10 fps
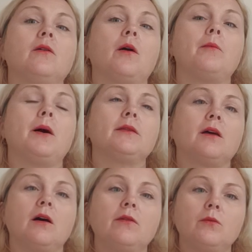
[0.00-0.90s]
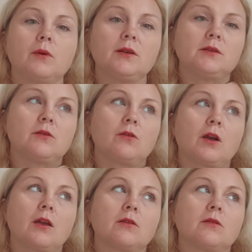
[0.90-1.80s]
but otherwise you
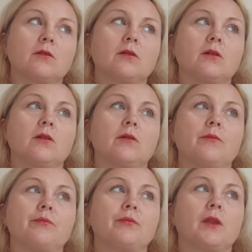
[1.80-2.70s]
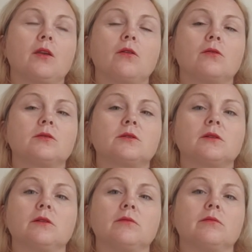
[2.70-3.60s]
can use
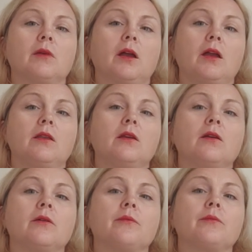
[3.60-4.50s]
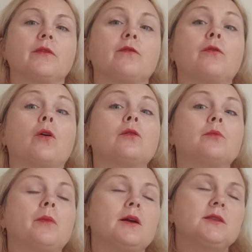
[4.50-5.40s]
any
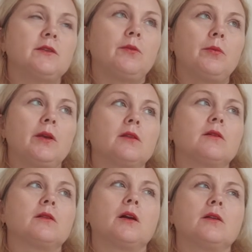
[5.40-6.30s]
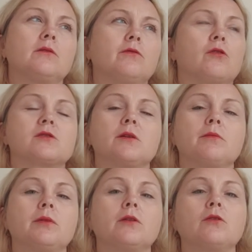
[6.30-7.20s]
third-party VPN client, for
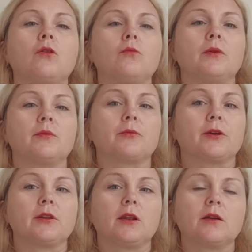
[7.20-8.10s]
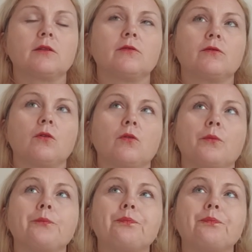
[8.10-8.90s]
example, Global Protect from